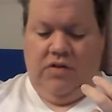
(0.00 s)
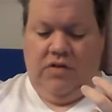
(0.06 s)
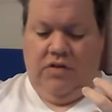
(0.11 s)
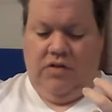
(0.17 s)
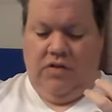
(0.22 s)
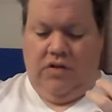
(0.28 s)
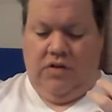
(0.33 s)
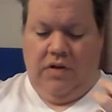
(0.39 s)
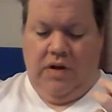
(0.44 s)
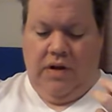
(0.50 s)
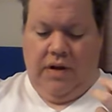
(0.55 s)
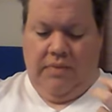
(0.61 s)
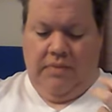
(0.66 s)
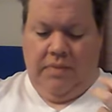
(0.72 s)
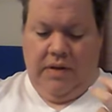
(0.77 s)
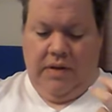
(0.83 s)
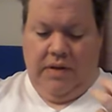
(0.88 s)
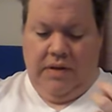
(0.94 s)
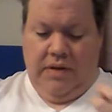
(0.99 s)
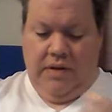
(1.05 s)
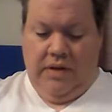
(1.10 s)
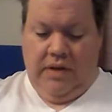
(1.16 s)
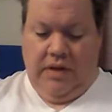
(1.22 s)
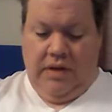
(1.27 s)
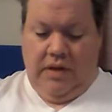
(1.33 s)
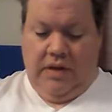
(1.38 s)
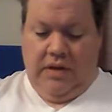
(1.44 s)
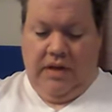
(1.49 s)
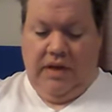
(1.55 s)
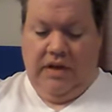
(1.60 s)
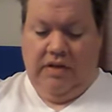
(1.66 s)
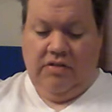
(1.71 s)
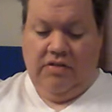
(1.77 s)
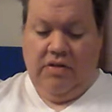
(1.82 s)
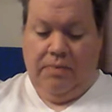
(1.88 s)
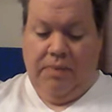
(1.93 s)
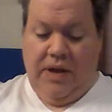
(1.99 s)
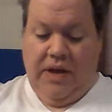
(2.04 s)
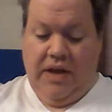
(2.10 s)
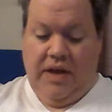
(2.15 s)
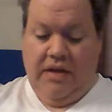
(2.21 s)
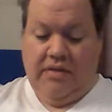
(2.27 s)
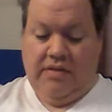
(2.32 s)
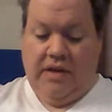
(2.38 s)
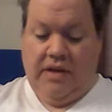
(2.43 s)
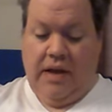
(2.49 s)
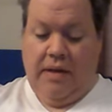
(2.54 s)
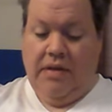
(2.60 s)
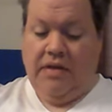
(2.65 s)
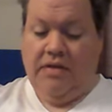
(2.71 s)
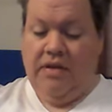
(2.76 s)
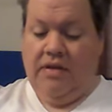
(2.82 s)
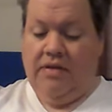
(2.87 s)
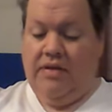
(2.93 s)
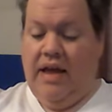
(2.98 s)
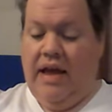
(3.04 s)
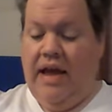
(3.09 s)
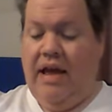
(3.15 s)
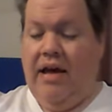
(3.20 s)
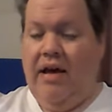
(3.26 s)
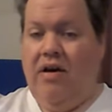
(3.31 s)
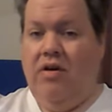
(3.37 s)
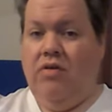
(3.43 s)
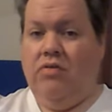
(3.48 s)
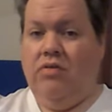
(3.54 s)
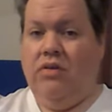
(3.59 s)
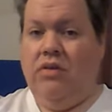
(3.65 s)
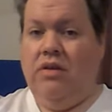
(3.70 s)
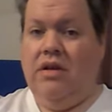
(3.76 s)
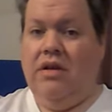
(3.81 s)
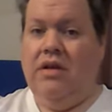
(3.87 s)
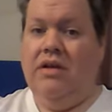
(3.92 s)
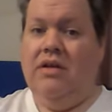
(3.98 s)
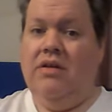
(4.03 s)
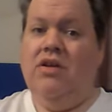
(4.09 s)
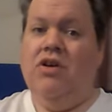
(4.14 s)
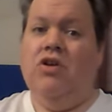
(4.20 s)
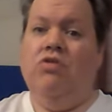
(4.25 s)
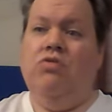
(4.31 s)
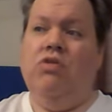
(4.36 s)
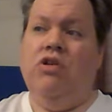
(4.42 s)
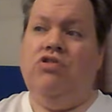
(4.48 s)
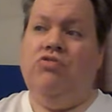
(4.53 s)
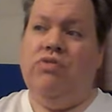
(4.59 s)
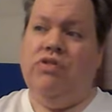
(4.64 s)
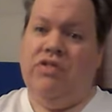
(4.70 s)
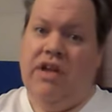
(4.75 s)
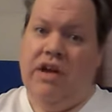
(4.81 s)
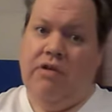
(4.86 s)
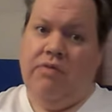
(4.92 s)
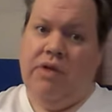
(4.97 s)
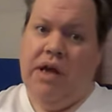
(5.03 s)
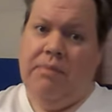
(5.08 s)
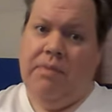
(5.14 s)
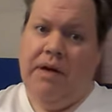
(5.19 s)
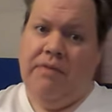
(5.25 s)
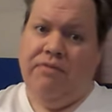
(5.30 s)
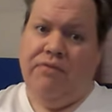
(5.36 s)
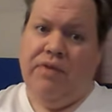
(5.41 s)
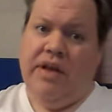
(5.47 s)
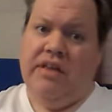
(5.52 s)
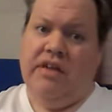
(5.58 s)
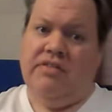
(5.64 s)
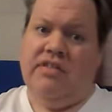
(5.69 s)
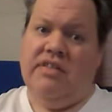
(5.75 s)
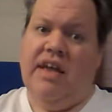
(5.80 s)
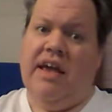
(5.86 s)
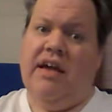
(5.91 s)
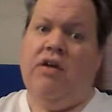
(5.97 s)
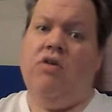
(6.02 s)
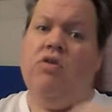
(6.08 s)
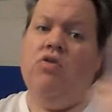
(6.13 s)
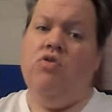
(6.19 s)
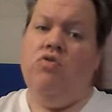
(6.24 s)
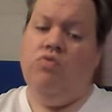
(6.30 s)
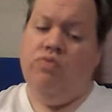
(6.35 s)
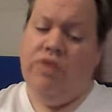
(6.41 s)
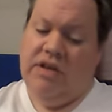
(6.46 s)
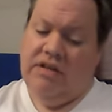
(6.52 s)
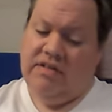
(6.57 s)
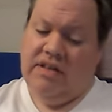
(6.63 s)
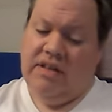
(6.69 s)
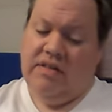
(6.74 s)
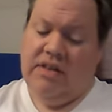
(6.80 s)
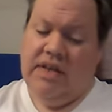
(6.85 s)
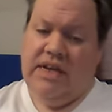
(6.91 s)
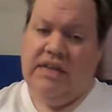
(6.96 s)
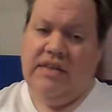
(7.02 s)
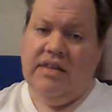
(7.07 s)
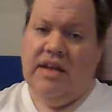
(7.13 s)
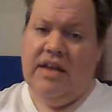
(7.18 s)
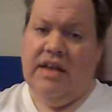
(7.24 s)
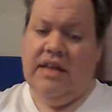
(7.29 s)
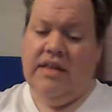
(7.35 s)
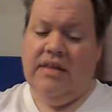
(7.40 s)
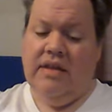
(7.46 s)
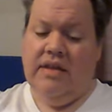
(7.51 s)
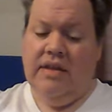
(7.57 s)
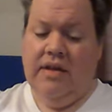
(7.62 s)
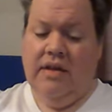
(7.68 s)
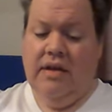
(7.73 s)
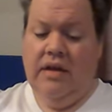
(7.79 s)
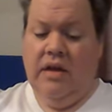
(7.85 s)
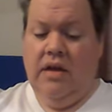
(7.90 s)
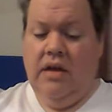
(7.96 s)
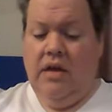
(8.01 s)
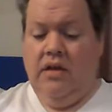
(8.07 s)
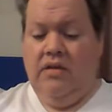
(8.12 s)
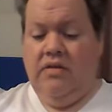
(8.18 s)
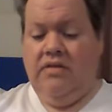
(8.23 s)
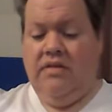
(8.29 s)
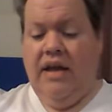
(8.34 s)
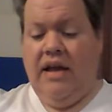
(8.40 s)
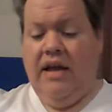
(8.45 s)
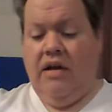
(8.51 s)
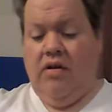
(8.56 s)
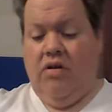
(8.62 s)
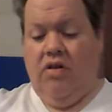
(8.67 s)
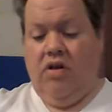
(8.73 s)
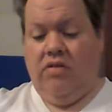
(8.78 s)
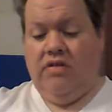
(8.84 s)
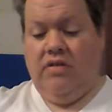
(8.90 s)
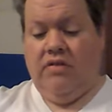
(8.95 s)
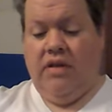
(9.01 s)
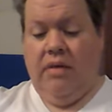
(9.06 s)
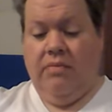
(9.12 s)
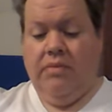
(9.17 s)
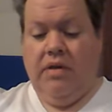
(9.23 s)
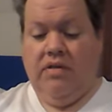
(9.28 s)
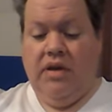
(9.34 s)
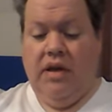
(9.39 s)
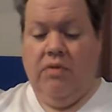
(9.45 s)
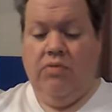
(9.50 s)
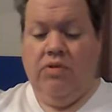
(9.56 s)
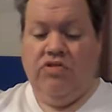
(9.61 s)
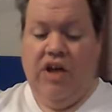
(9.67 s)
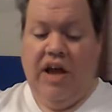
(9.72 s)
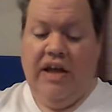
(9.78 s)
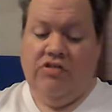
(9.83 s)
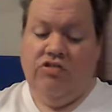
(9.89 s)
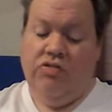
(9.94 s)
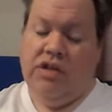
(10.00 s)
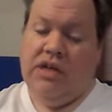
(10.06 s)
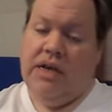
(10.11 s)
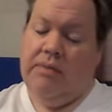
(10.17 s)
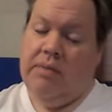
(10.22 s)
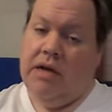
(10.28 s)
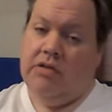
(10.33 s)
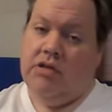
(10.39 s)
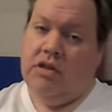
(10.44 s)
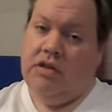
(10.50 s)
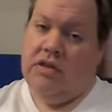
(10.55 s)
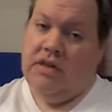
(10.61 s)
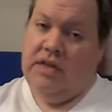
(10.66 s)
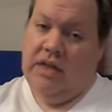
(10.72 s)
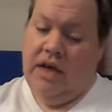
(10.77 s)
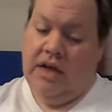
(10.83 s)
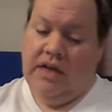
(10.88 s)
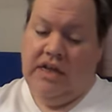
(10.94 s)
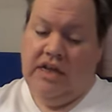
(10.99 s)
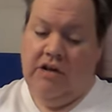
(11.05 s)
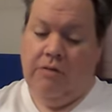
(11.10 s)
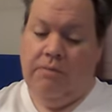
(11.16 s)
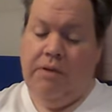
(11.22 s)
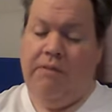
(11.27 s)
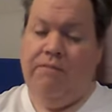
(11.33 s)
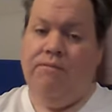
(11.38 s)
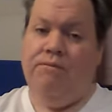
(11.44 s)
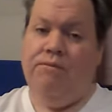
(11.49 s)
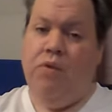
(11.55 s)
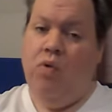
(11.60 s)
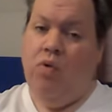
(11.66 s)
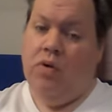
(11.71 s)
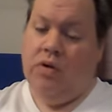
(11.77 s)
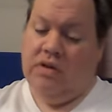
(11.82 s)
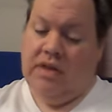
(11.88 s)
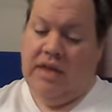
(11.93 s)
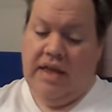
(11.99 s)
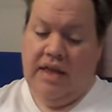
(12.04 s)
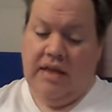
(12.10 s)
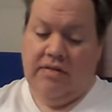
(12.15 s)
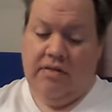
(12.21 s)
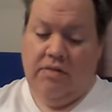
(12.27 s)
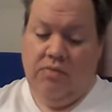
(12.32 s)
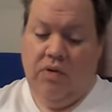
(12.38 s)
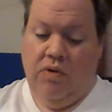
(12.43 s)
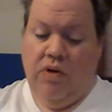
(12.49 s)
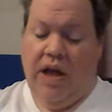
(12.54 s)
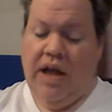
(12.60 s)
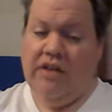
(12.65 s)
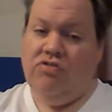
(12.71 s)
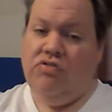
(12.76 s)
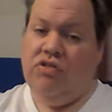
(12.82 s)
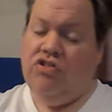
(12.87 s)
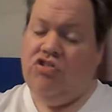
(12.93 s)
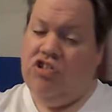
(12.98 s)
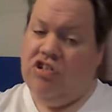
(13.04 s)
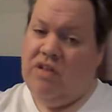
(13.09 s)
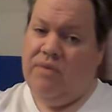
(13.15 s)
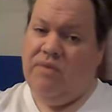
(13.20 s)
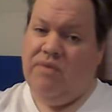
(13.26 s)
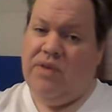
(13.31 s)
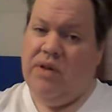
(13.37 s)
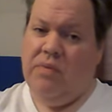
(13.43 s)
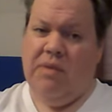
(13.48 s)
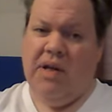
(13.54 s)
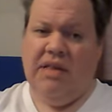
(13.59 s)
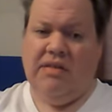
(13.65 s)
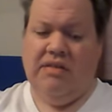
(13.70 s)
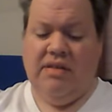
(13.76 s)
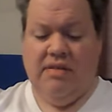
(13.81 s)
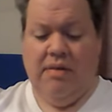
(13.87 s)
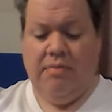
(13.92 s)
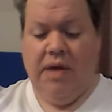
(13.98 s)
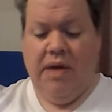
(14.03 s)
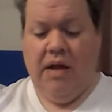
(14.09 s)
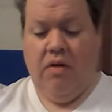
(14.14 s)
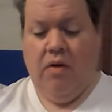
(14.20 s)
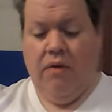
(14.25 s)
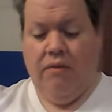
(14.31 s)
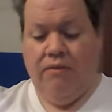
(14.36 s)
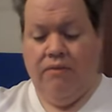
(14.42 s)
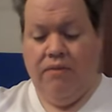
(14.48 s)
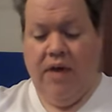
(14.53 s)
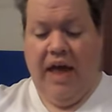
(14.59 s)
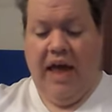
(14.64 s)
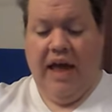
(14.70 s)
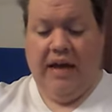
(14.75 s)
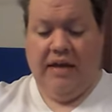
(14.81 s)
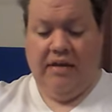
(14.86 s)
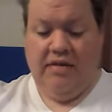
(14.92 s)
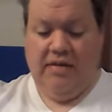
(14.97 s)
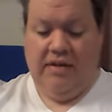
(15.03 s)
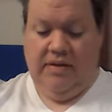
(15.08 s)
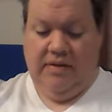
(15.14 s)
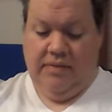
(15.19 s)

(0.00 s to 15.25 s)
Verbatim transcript: their, um, the Easter Bunny is coming to town, uh, which was narrated by Fred Astaire, who recently did Santa Claus is coming to town, which actually came out a year before this. Well, actually, just a few months, as a matter of fact.